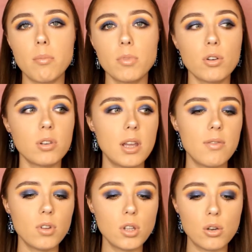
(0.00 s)
You could
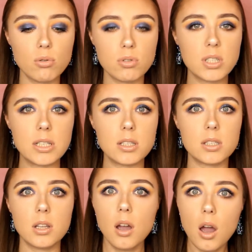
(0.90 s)
even use
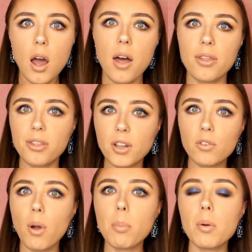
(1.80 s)
these thick
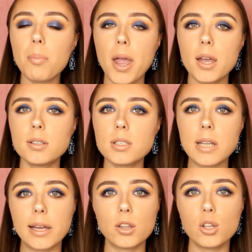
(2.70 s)
rubber bands
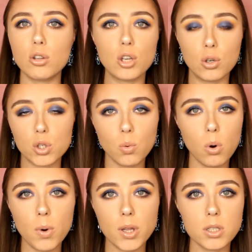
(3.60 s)
like the
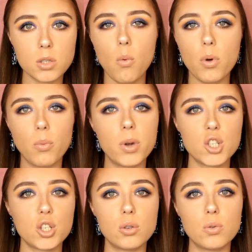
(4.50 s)
usual ones with
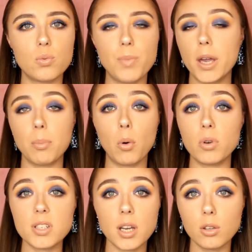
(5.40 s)
which you make a
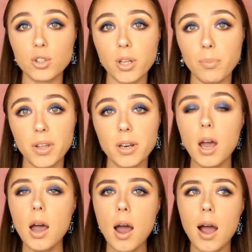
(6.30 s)
ponytail or something.
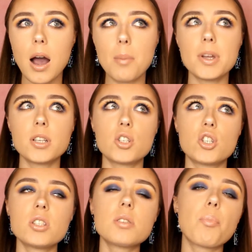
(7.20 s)

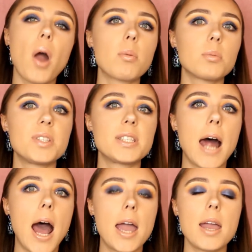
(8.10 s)
Just the problem is
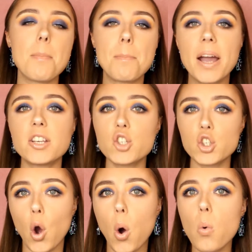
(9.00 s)
that it might
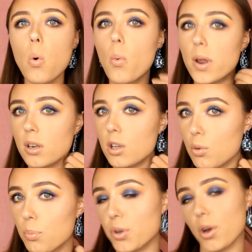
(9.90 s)
show when
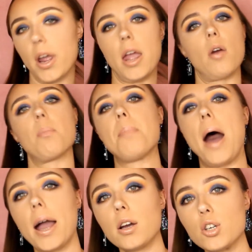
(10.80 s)
you put your hair
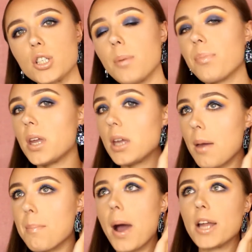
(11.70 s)
back or something,
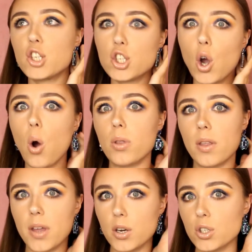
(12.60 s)
it might show
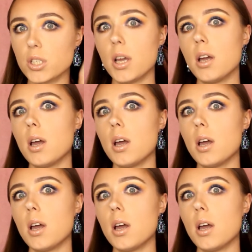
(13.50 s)
that there's